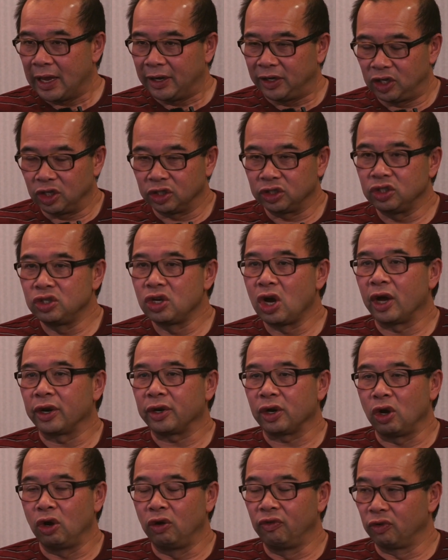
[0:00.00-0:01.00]
does
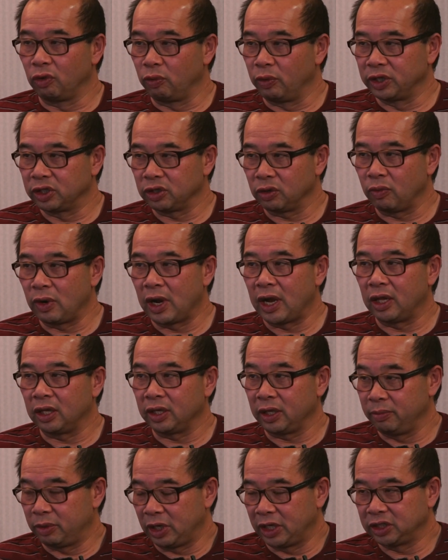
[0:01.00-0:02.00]
not overwinter well
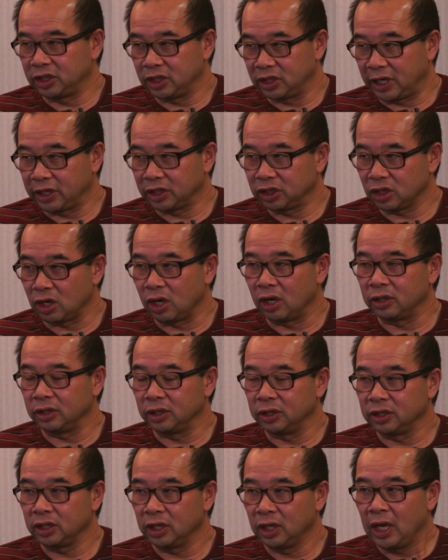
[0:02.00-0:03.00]
in places like
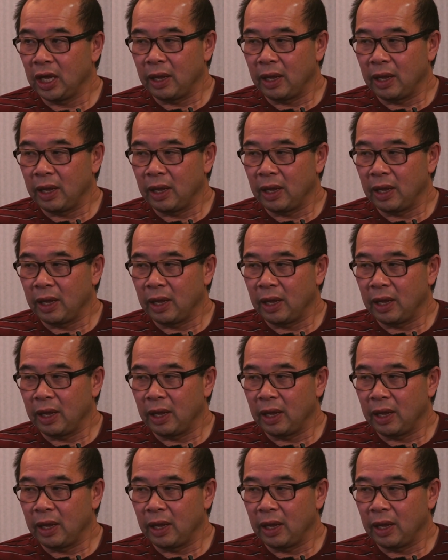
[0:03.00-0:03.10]
Scotland.